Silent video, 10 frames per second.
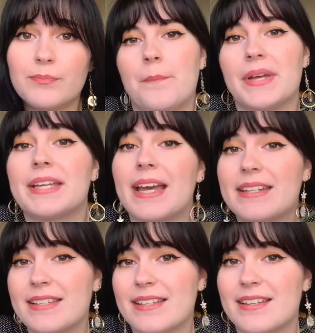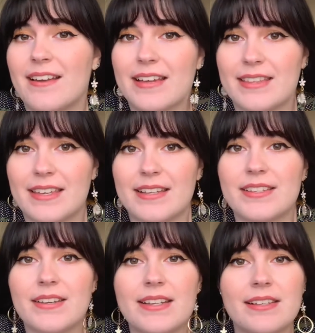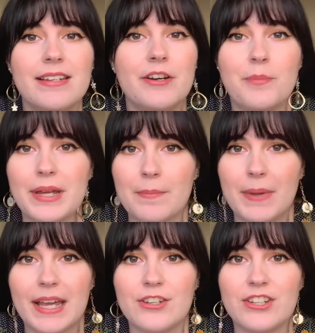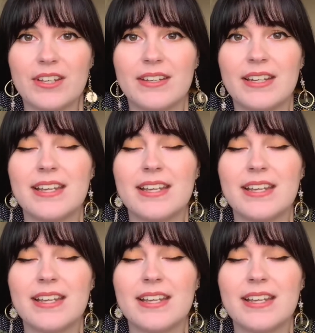But Ged isn't like this, so he's a little bit impatient.